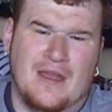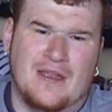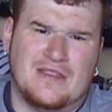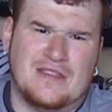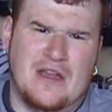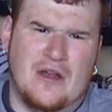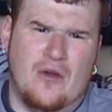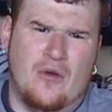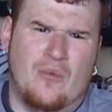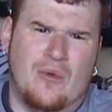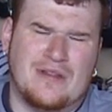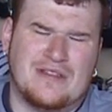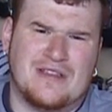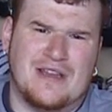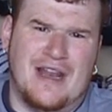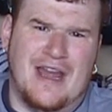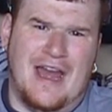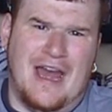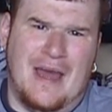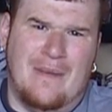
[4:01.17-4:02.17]
So what's
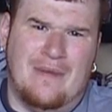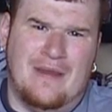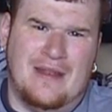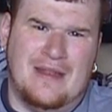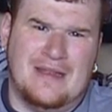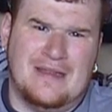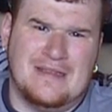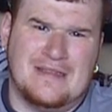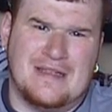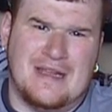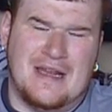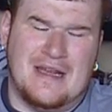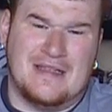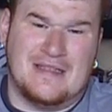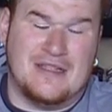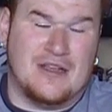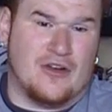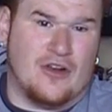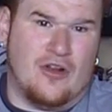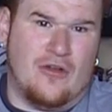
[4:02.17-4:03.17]
going to happen is they're
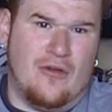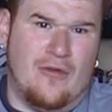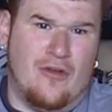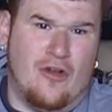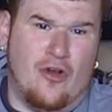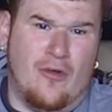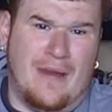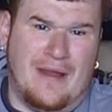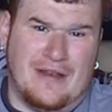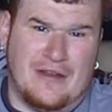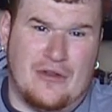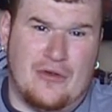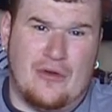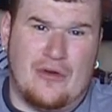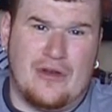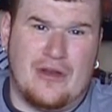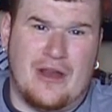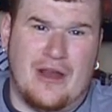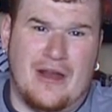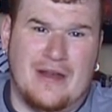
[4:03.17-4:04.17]
going to go back to
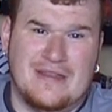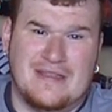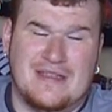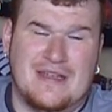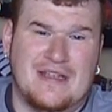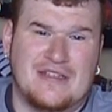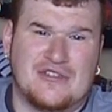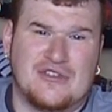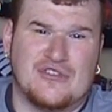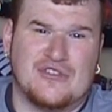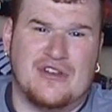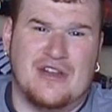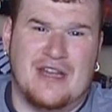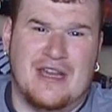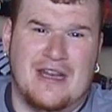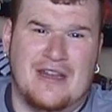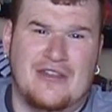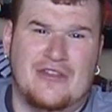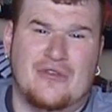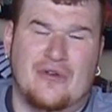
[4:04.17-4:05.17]
Korgar, and Sinestro's going to
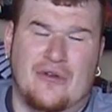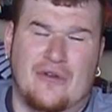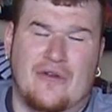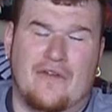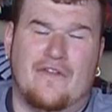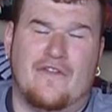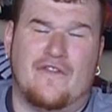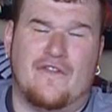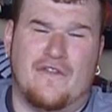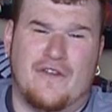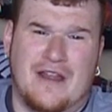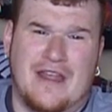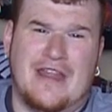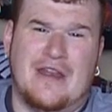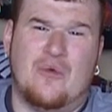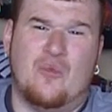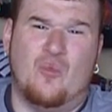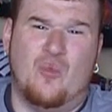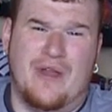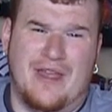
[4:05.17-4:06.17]
get into a
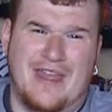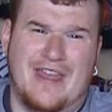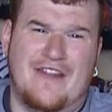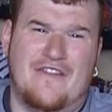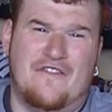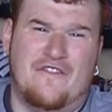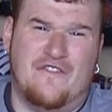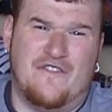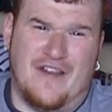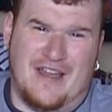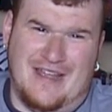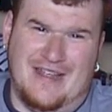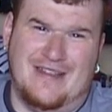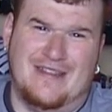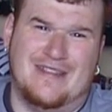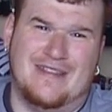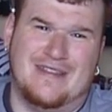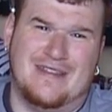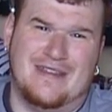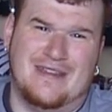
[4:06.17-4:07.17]
friggin' wicked
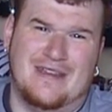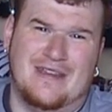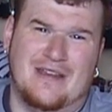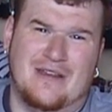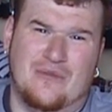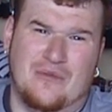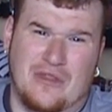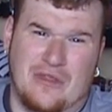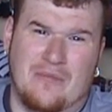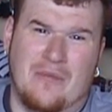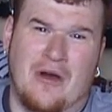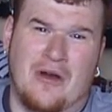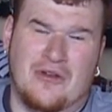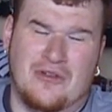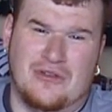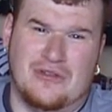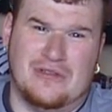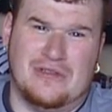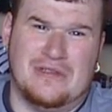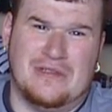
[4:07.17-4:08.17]
fight with
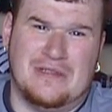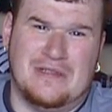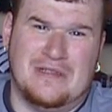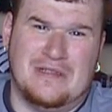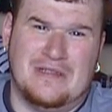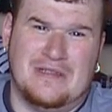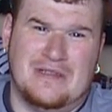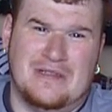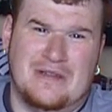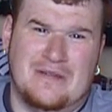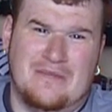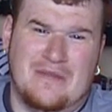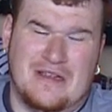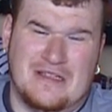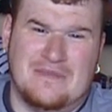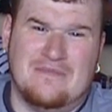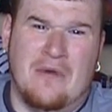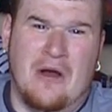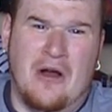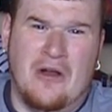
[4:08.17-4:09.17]
Mongol,
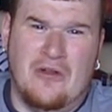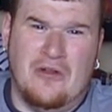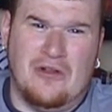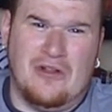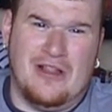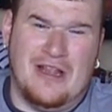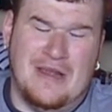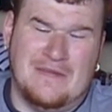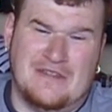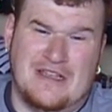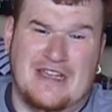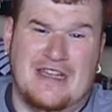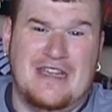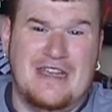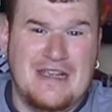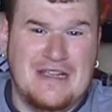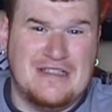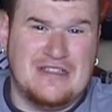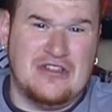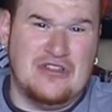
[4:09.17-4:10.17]
because Mongol claims that
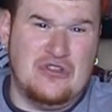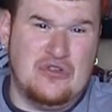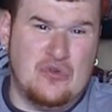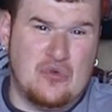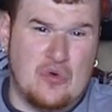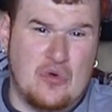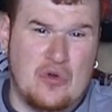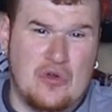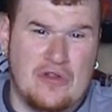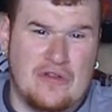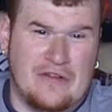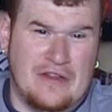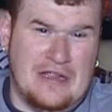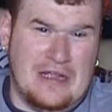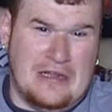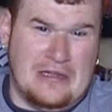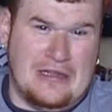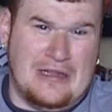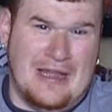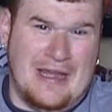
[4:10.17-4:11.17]
he's the new ruler of the
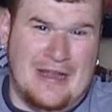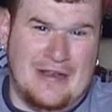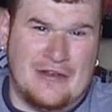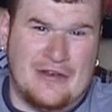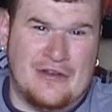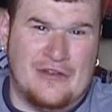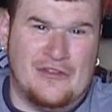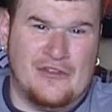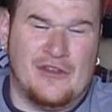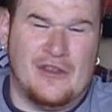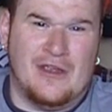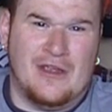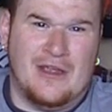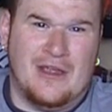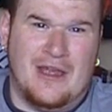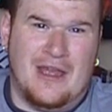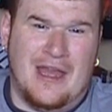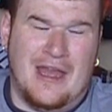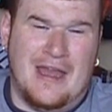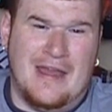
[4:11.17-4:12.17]
Yellow Lanterns,
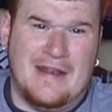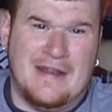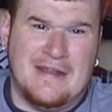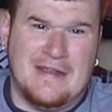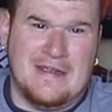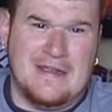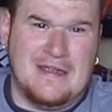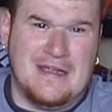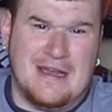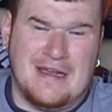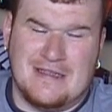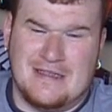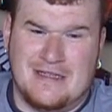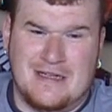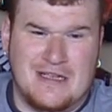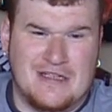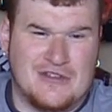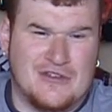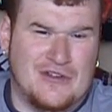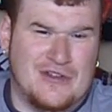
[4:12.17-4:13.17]
and yeah,
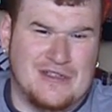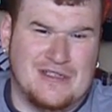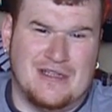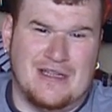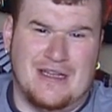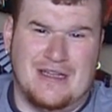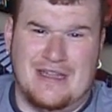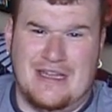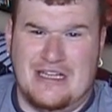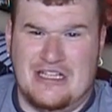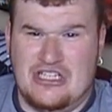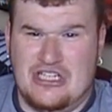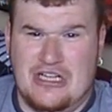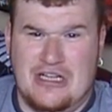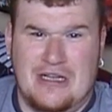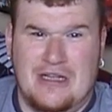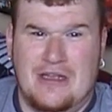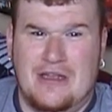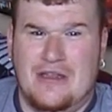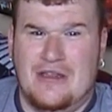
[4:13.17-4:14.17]
Sinestro doesn't like that
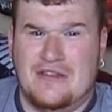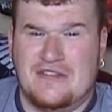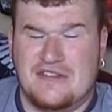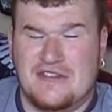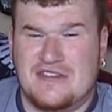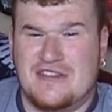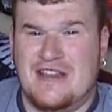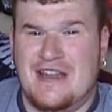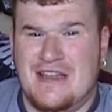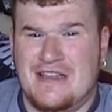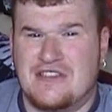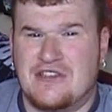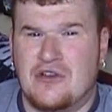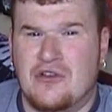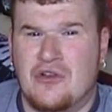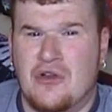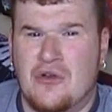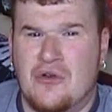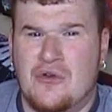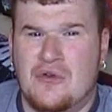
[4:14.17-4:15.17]
shit. So
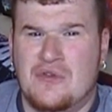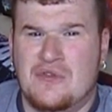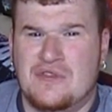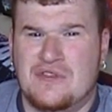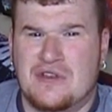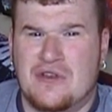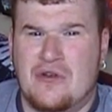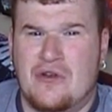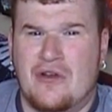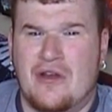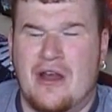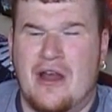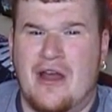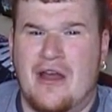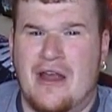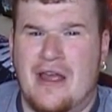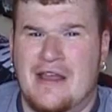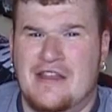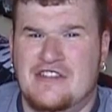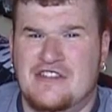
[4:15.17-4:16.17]
Sinestro goes to
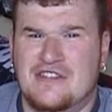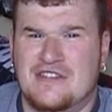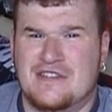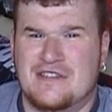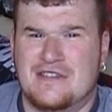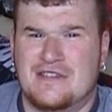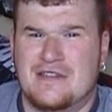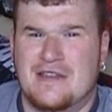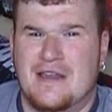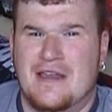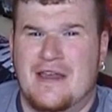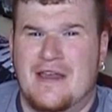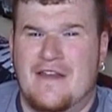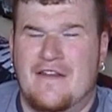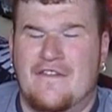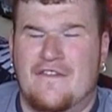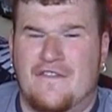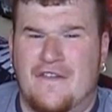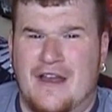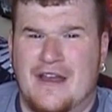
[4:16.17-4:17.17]
Korgar and just
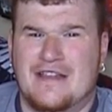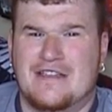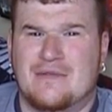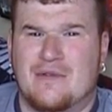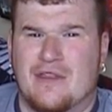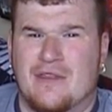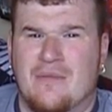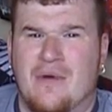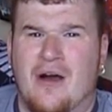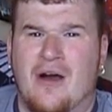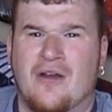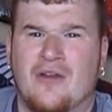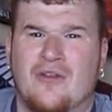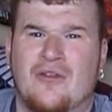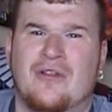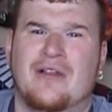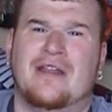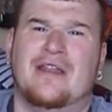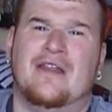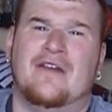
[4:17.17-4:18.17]
fights with
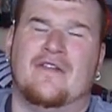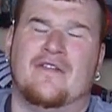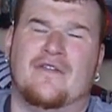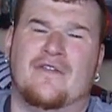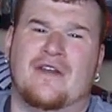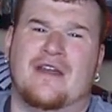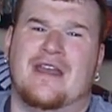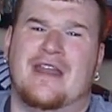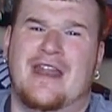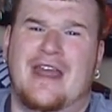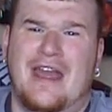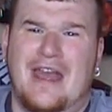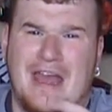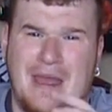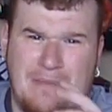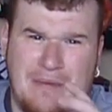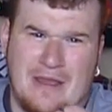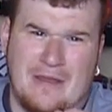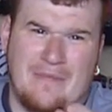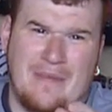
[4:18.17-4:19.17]
Mongol in a friggin'
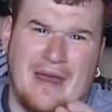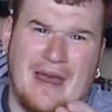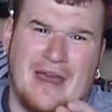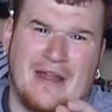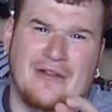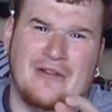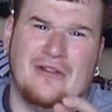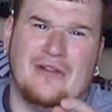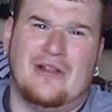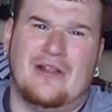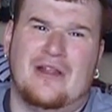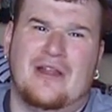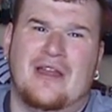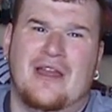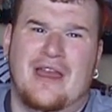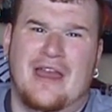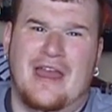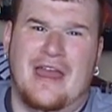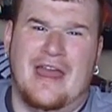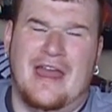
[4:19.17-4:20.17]
epic battle,
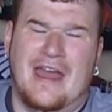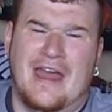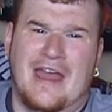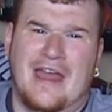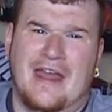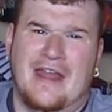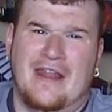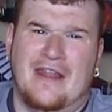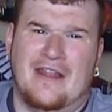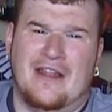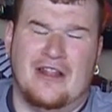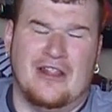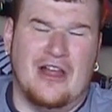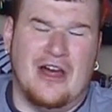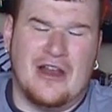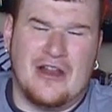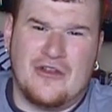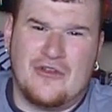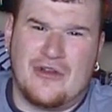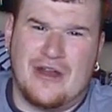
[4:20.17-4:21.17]
and a
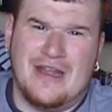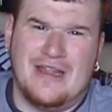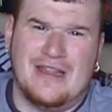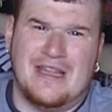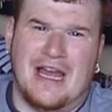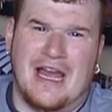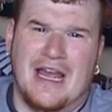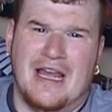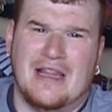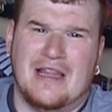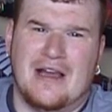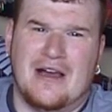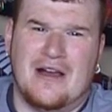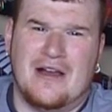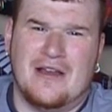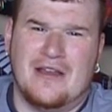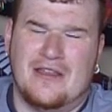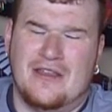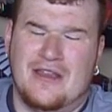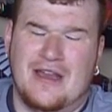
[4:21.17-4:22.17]
lot of great
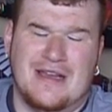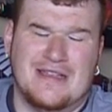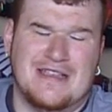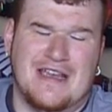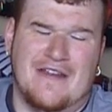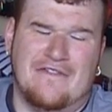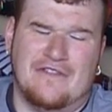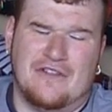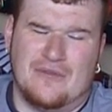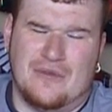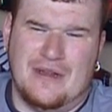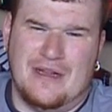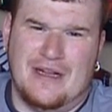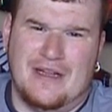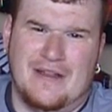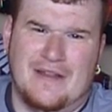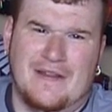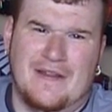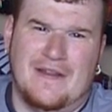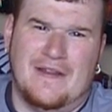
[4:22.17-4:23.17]
dialogue. You guys have to
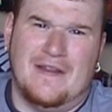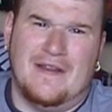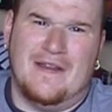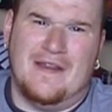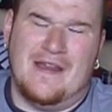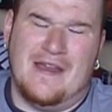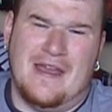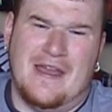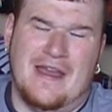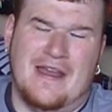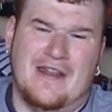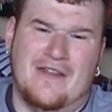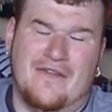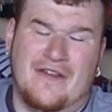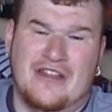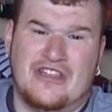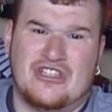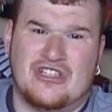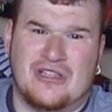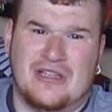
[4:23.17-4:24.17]
read it. And
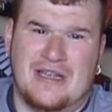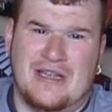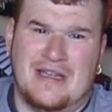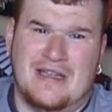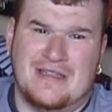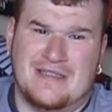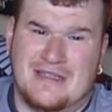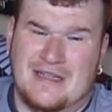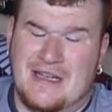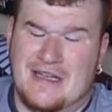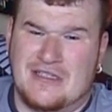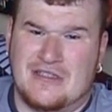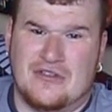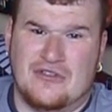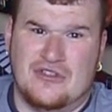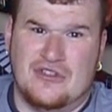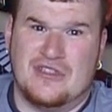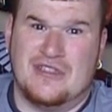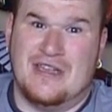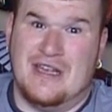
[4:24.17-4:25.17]
eventually
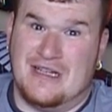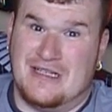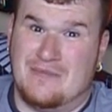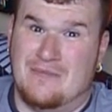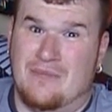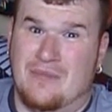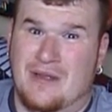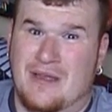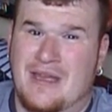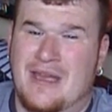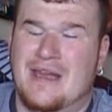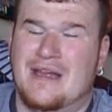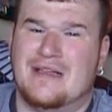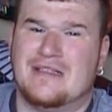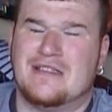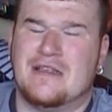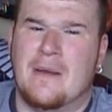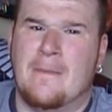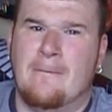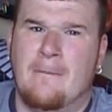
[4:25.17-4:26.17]
Sinestro just
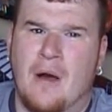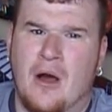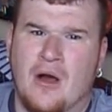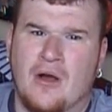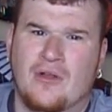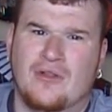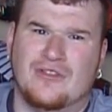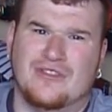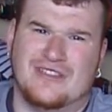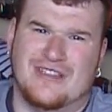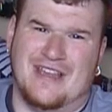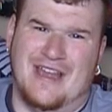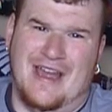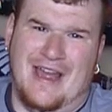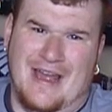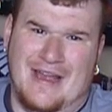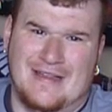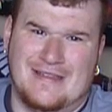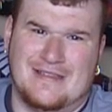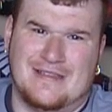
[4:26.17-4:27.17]
kicks Mongol's
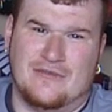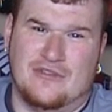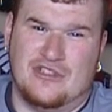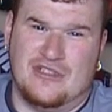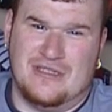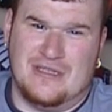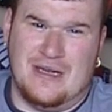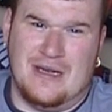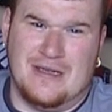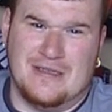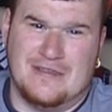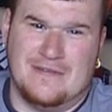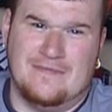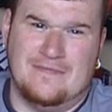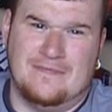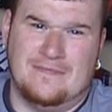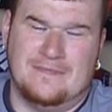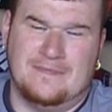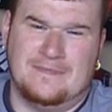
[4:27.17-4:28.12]
ass, which is awesome.